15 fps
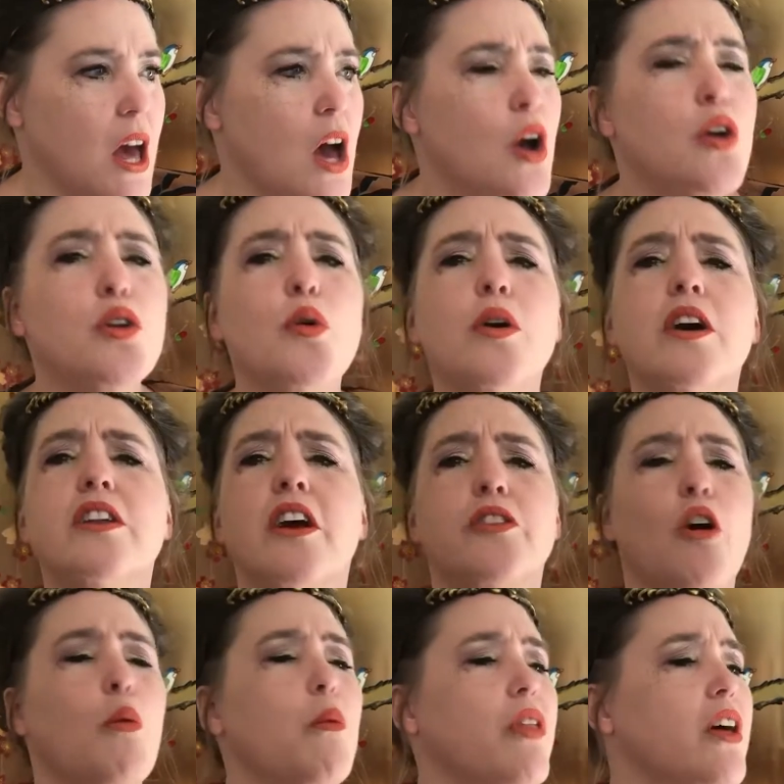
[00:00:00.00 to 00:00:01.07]
"You can get
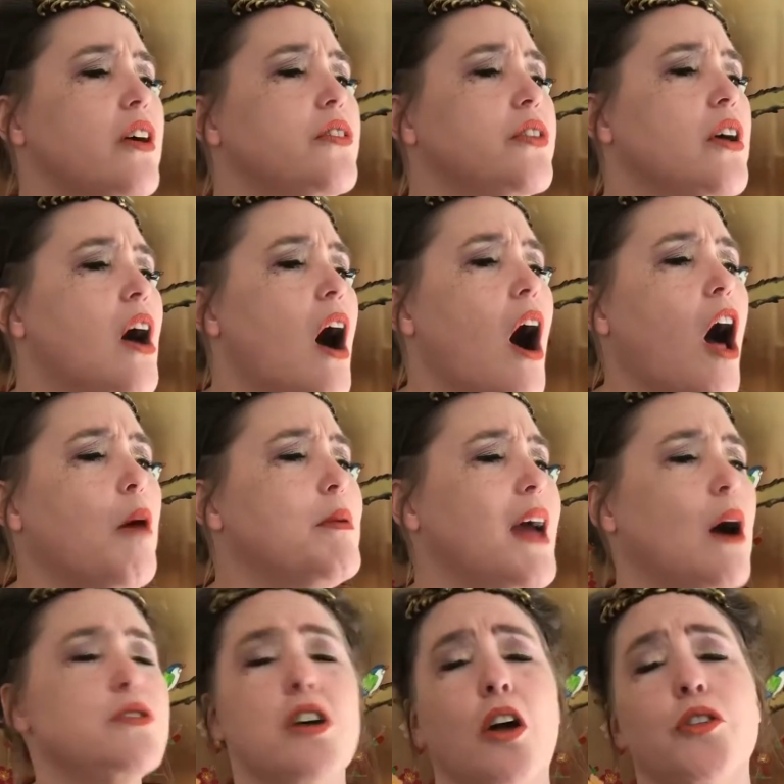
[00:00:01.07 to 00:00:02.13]
on with it. I'll be
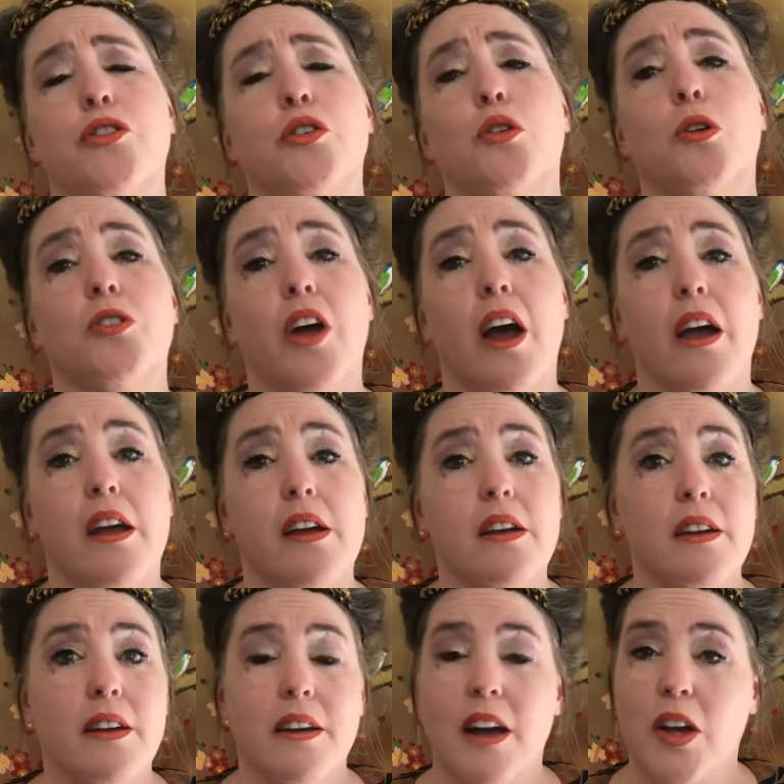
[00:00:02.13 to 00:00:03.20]
out hunting all day."
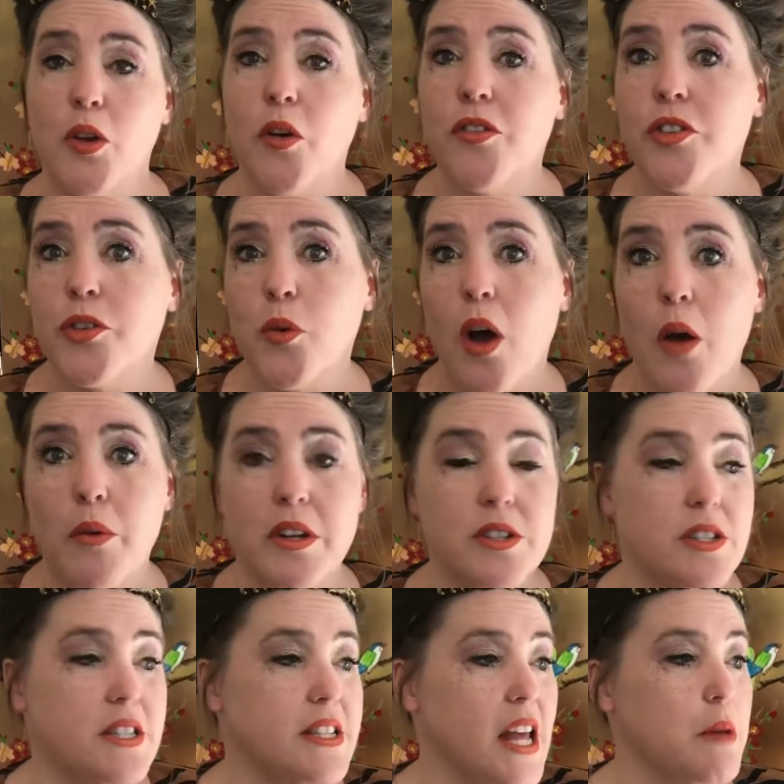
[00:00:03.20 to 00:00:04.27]
And off the squire went to
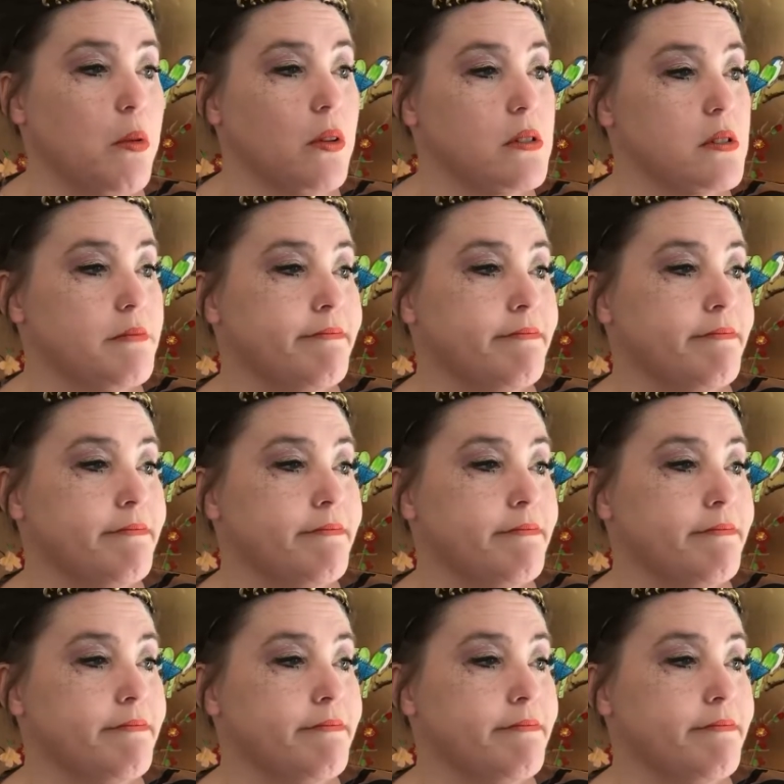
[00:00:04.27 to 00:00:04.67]
the stables.